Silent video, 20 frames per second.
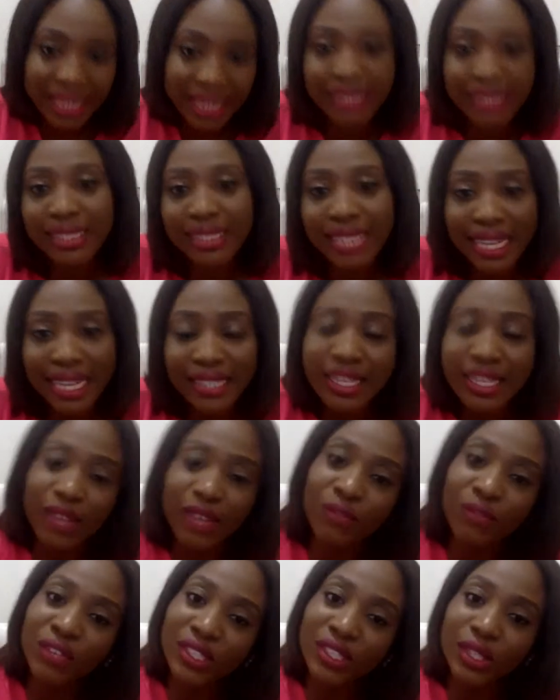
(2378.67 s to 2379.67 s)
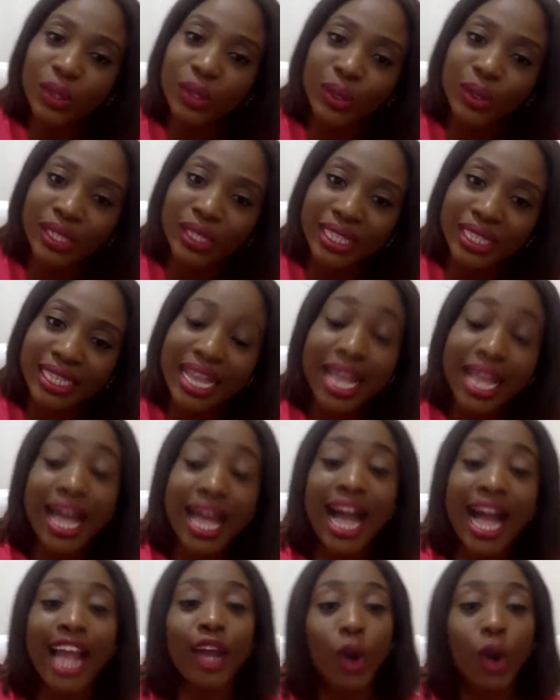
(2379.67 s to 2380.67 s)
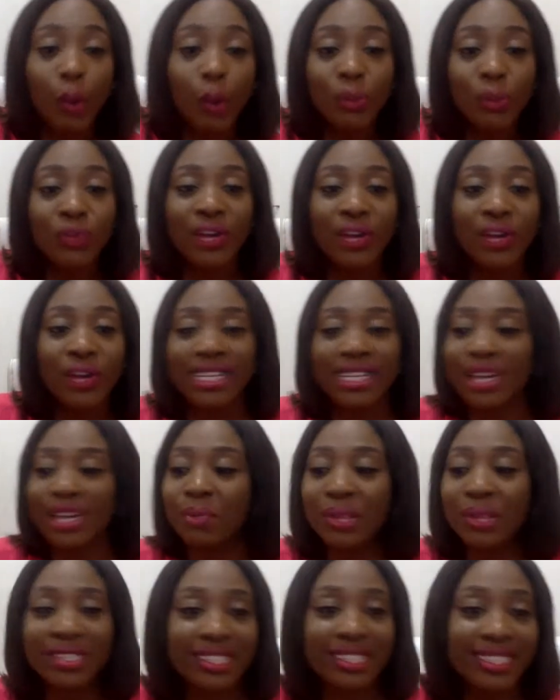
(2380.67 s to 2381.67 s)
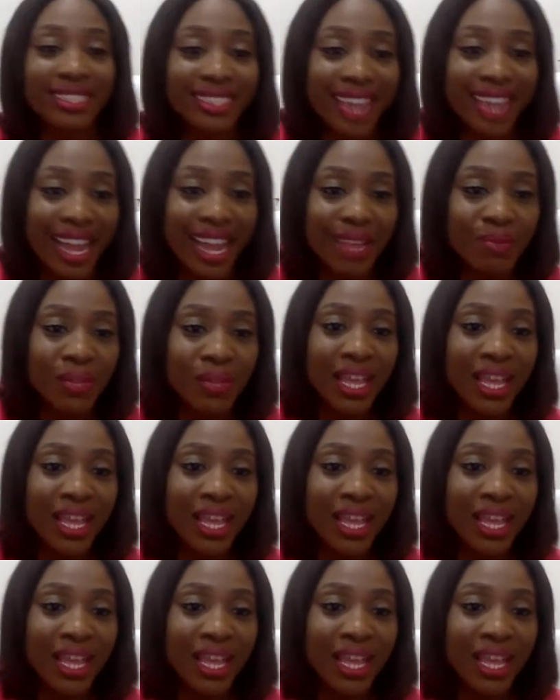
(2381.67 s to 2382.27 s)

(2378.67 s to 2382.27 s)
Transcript: Is sex a physical need? I hope you've had an amazing time.